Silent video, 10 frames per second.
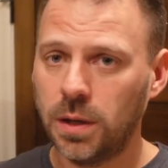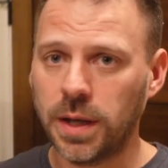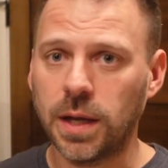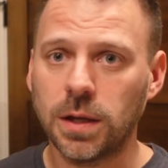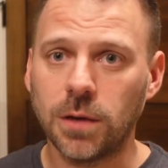
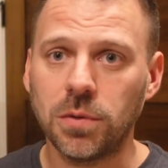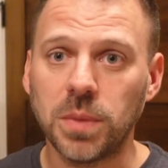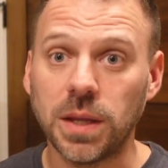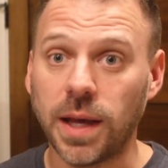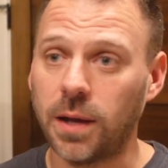Again, giving
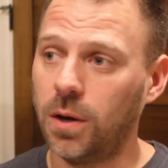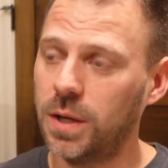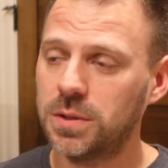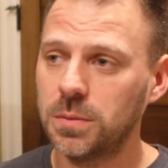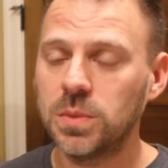me that
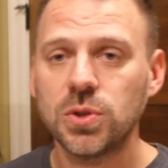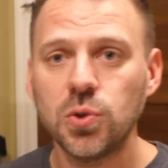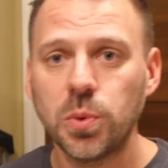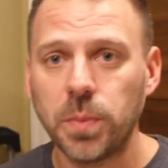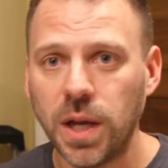awesome
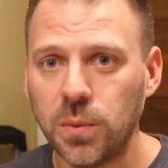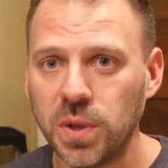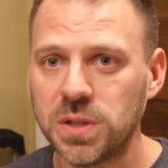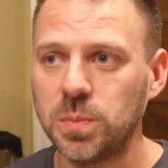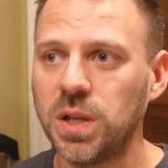super
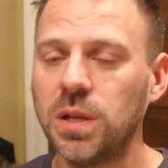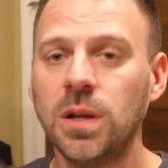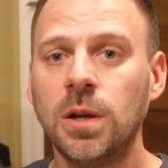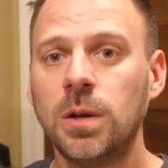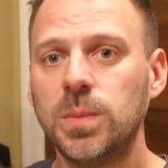bandwidth speed
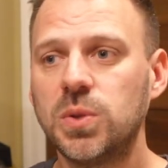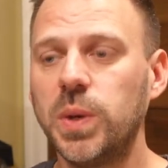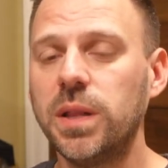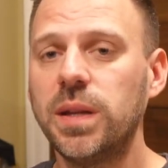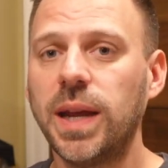
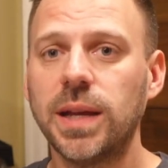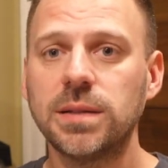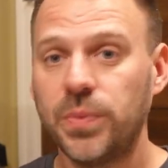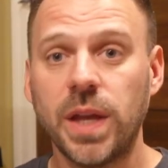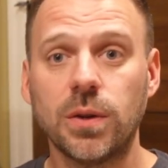between the
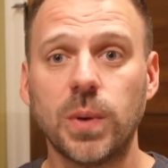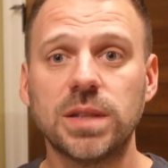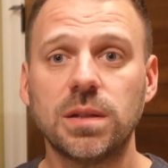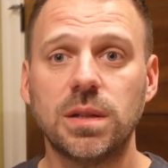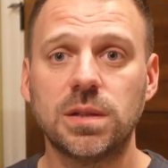NAS and the
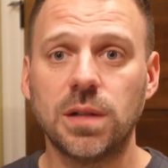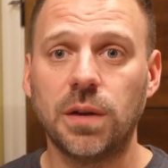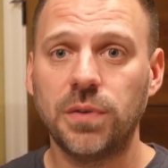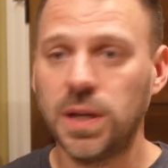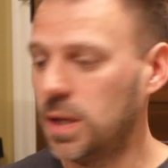rest of the
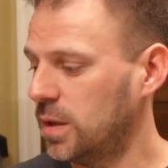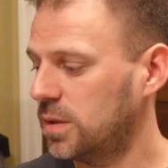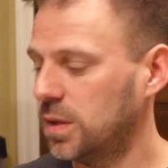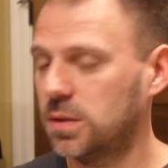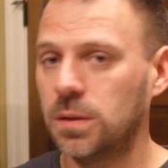stuff in the
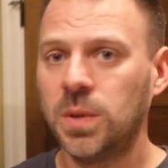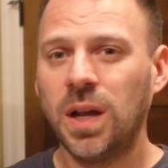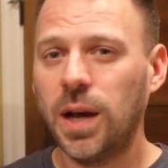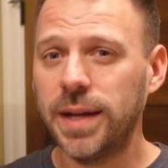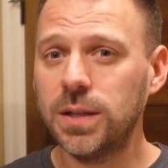system.
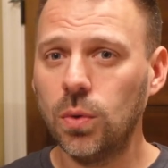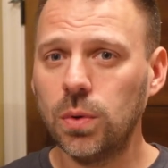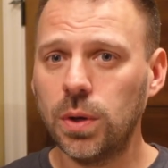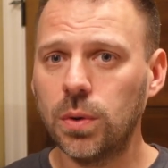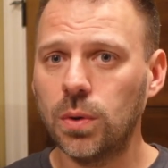I did
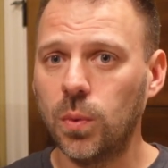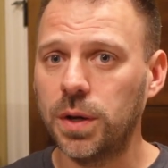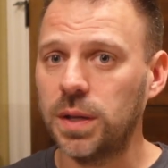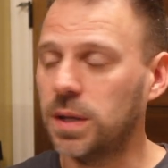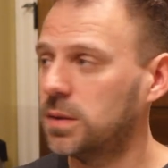only order one
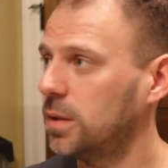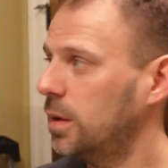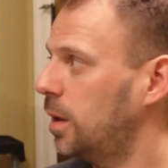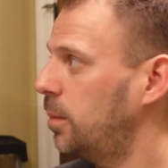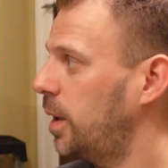of these.
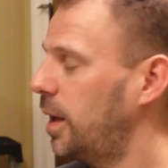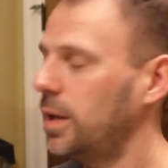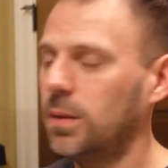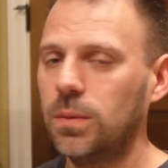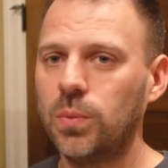I
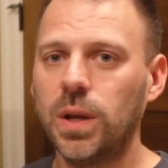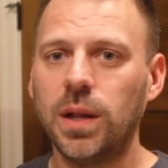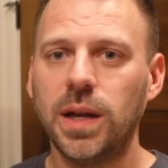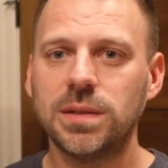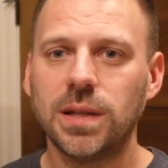didn't
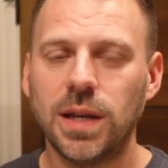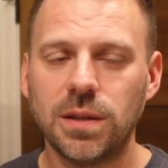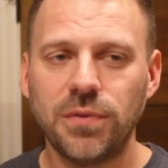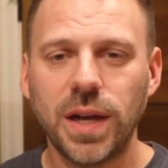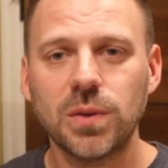realize at
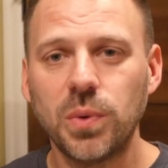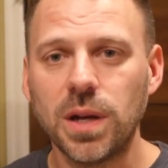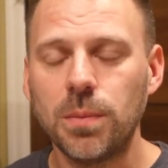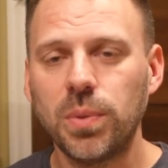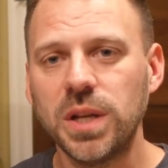the fact when
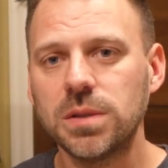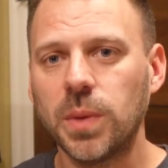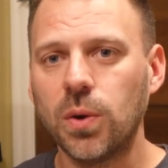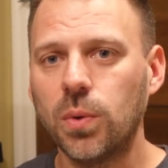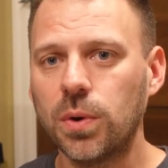I placed
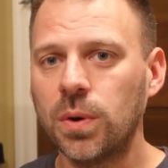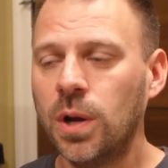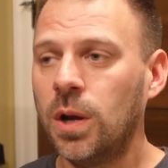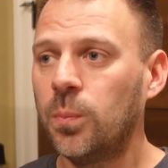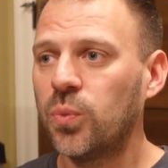my order,
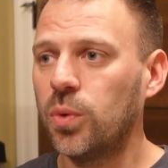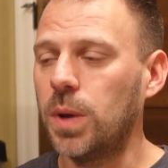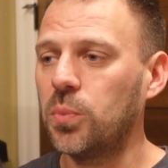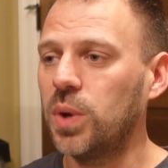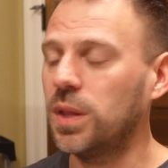
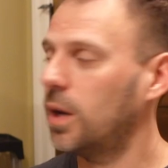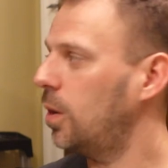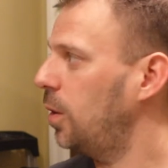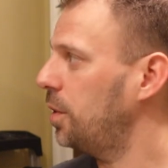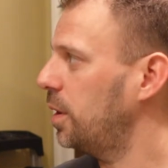remembering that,
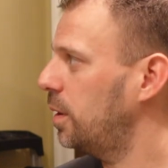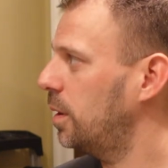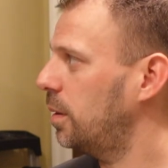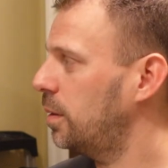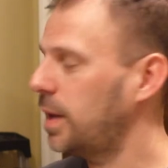oh,
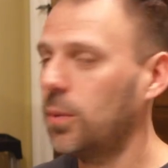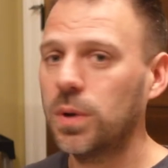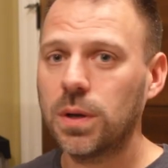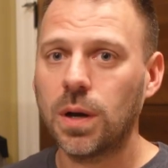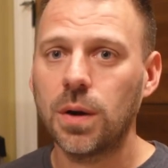the
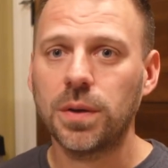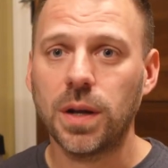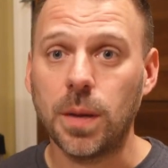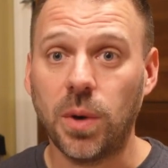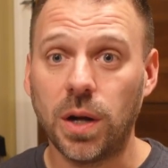network card that
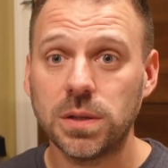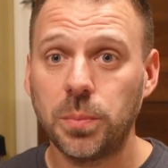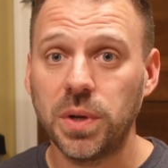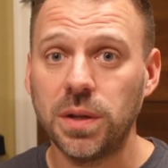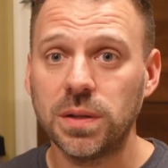I bought to
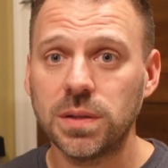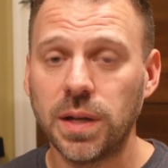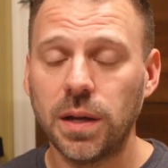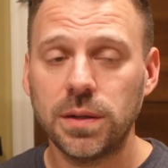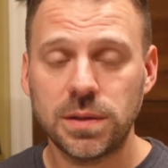put in the
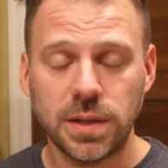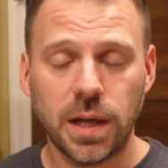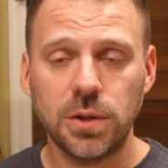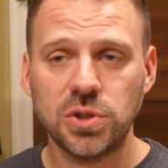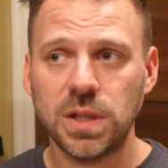
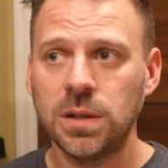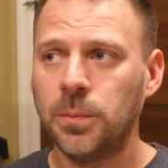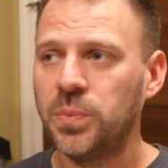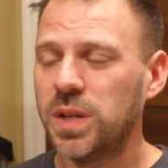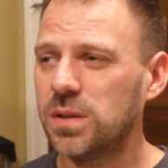Synology
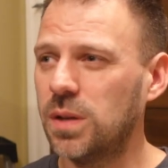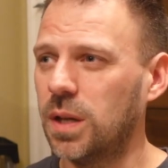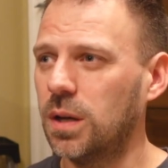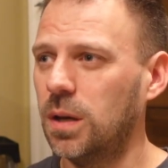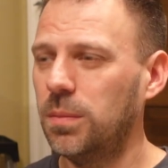is
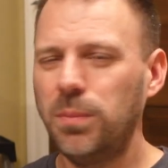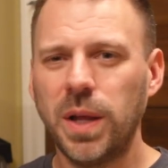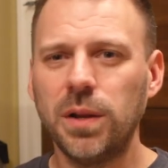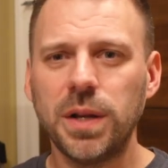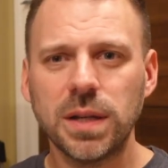like a
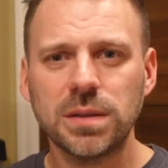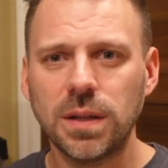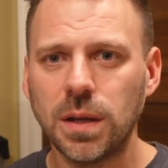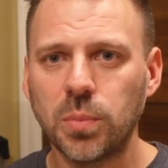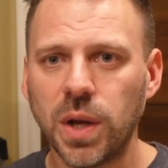Mellanox, I
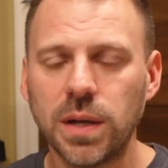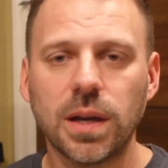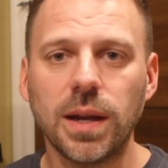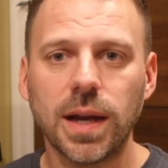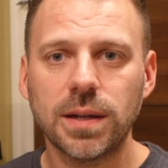think, brand
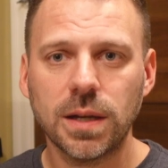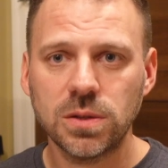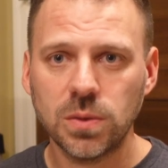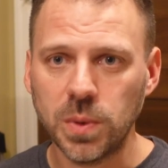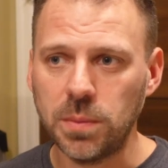
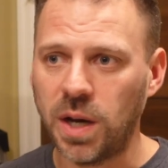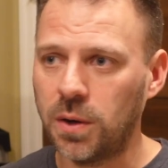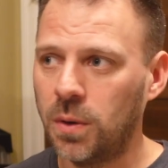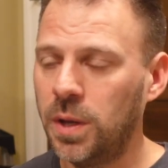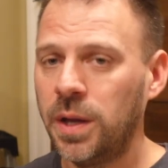ConnectX3
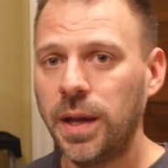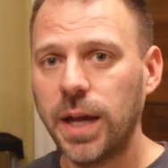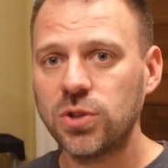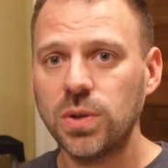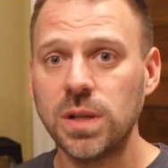model.
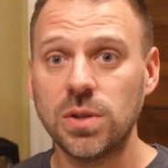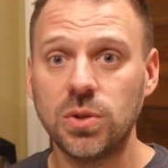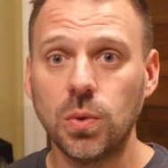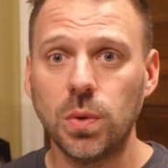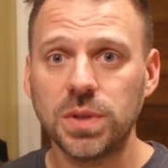Actually, is a
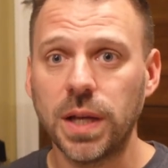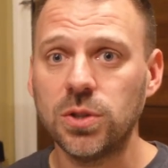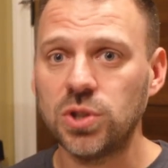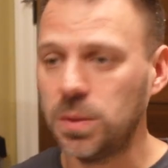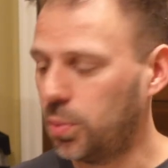dual
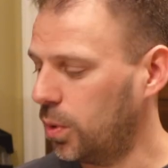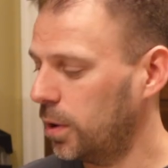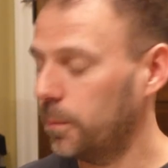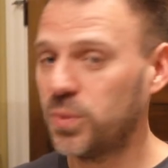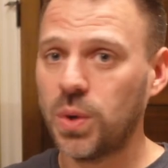10G
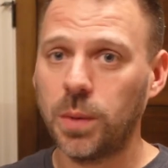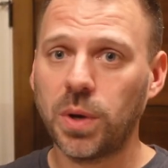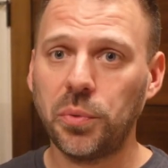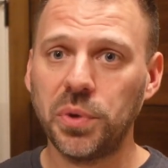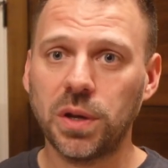port, so I
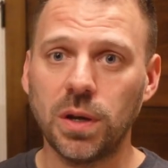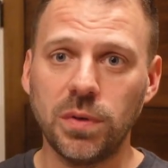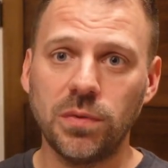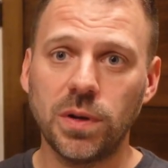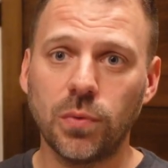probably could have
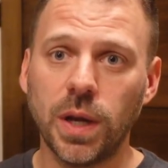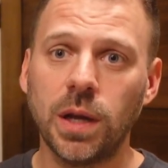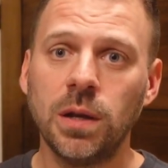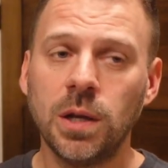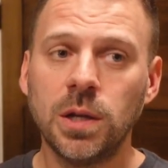even have
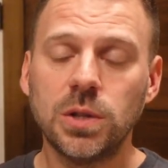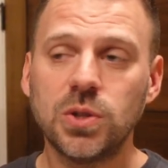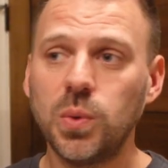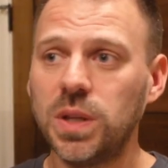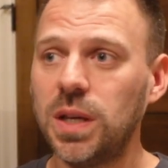ran
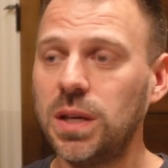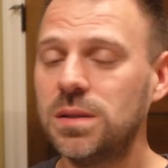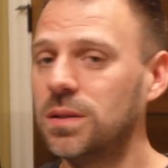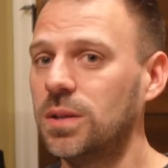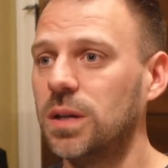two of
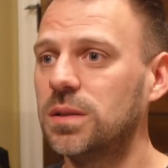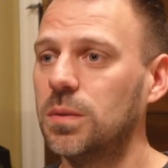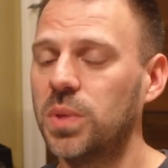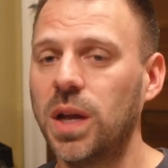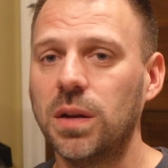these and done
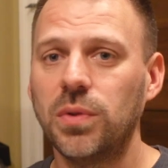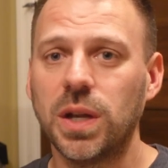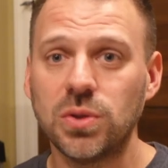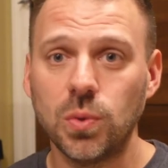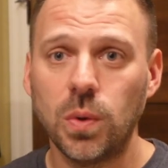some kind of
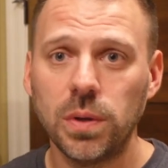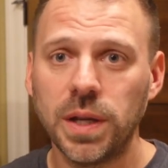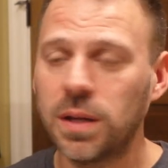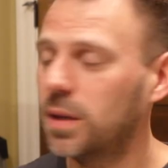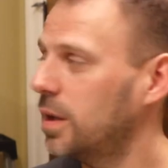like dual
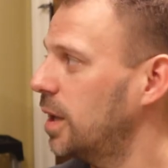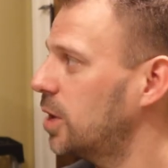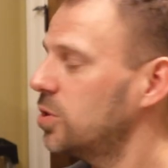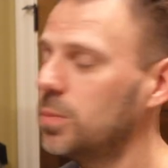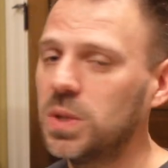link
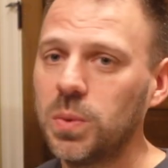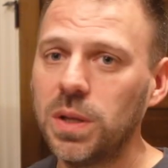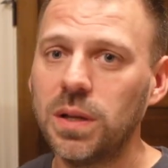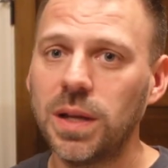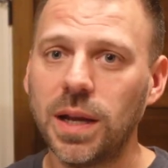connection
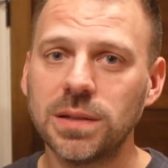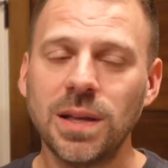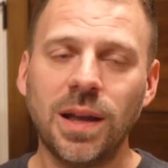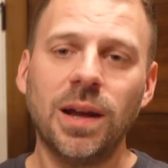between the NAS.